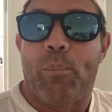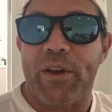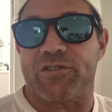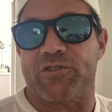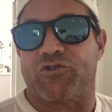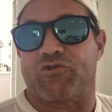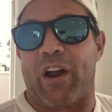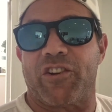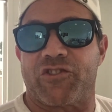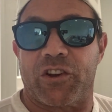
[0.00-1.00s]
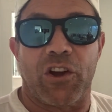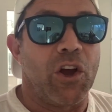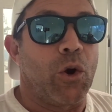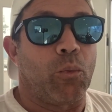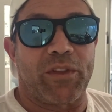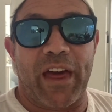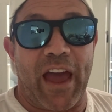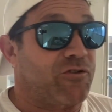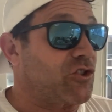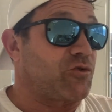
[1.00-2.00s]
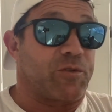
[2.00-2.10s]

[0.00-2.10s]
business strategy, with just